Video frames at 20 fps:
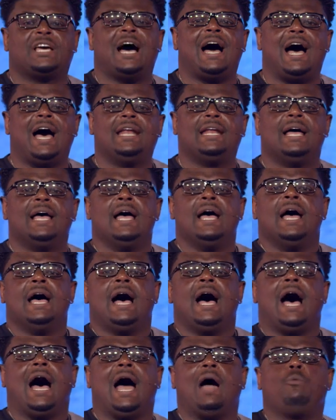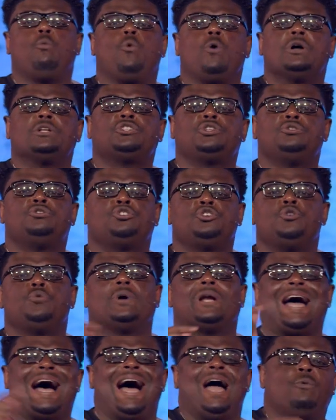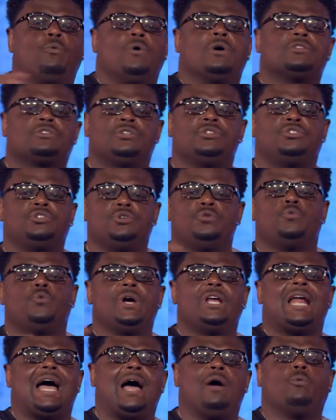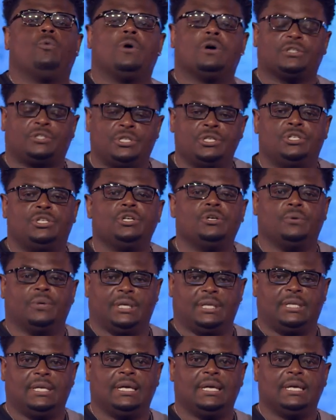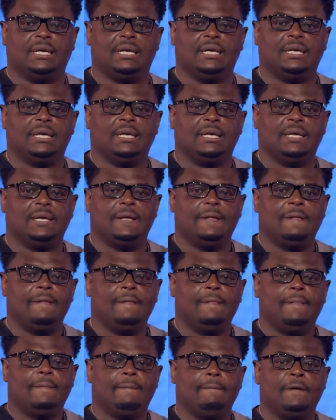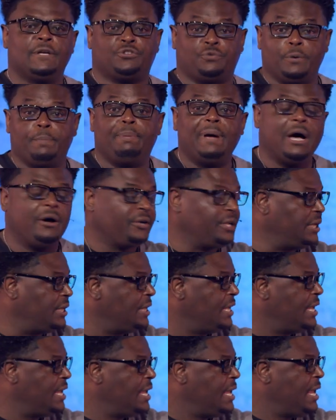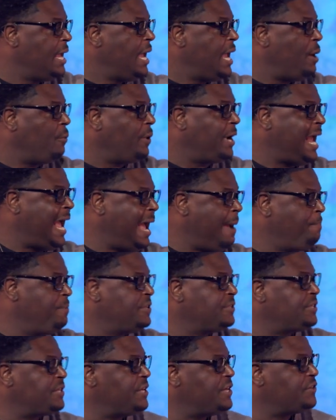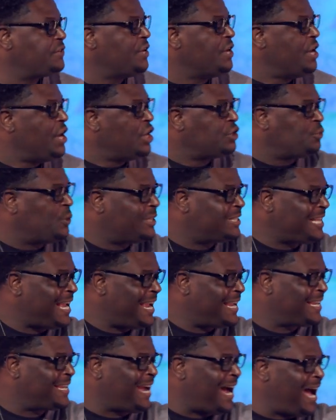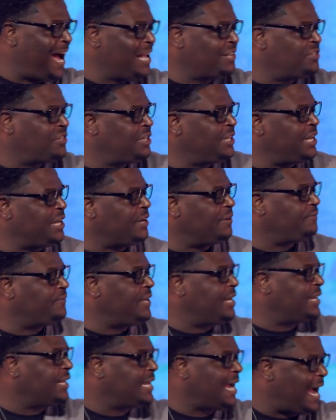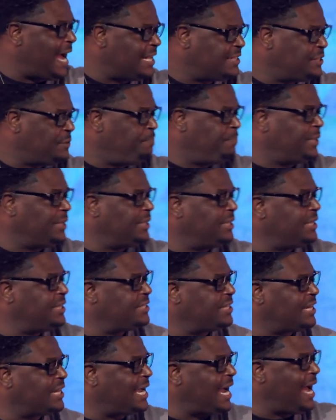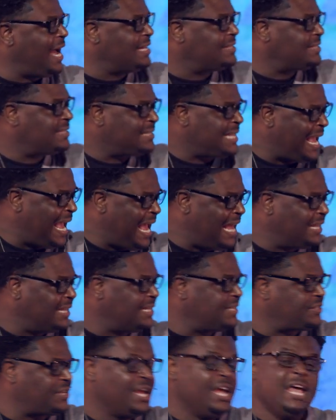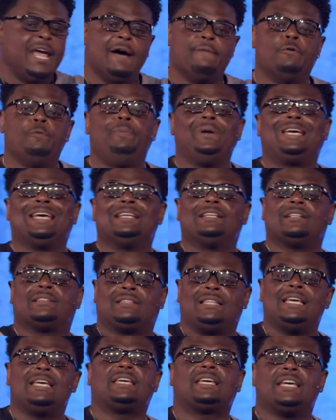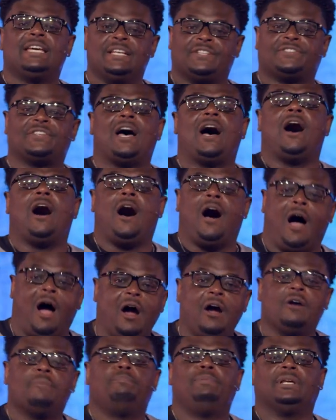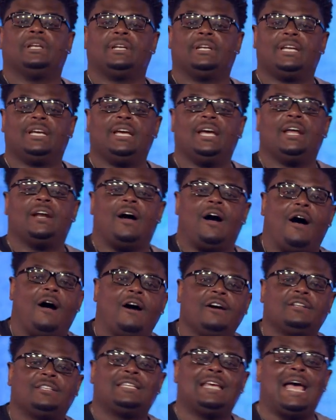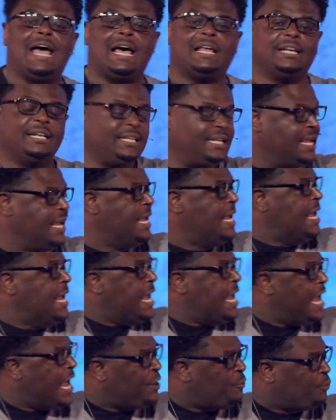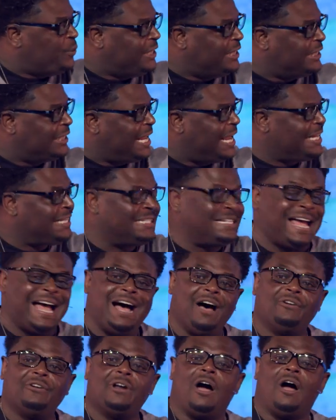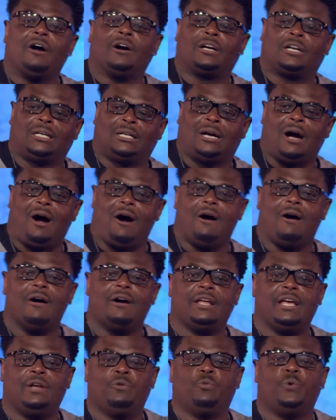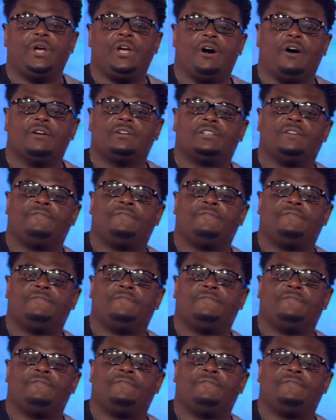God, I want to do what I want to do when I want to do it. It's rebellion. And what happens is we take God's gift and God's abilities and God's talents, and we begin to think it's our ability and our talent, and we let down our guard and we are